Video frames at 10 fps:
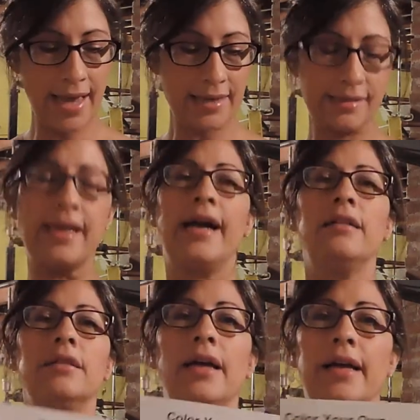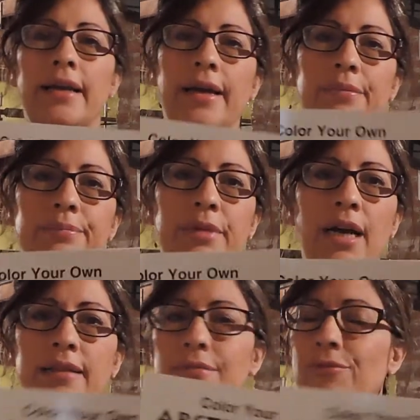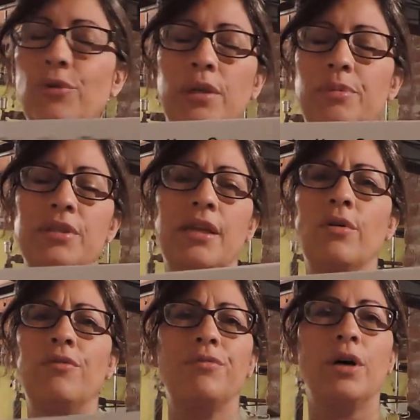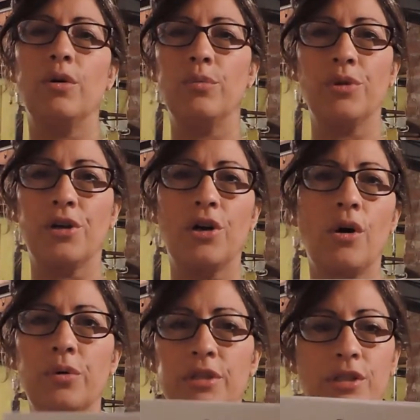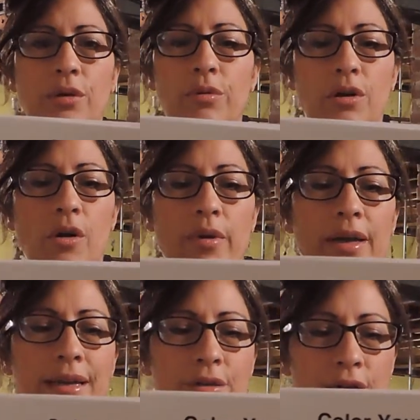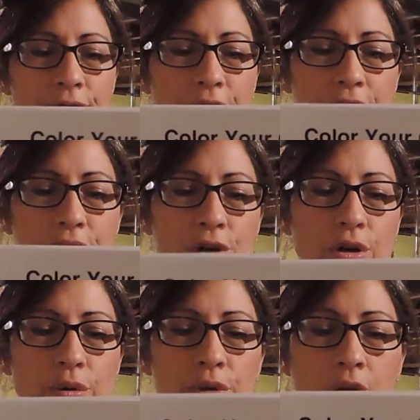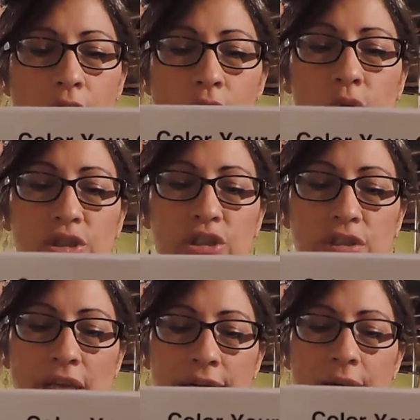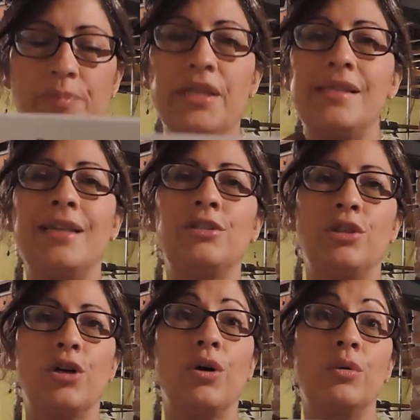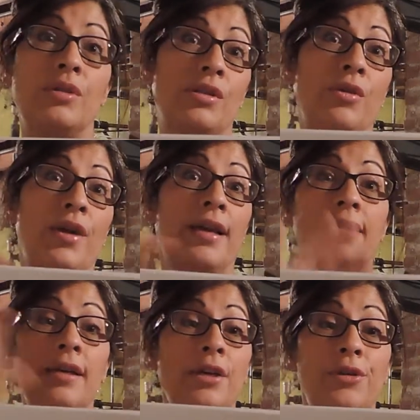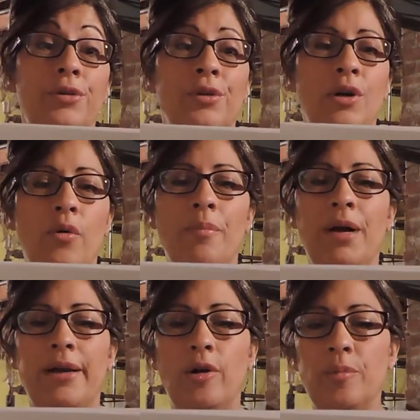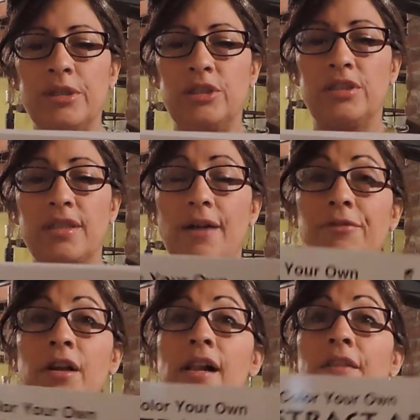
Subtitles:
they had a sale, and I got 40% off with a code. So go ahead and you can find your code, or just sign up. They send you the code so that you can go and buy a whole bunch of stuff.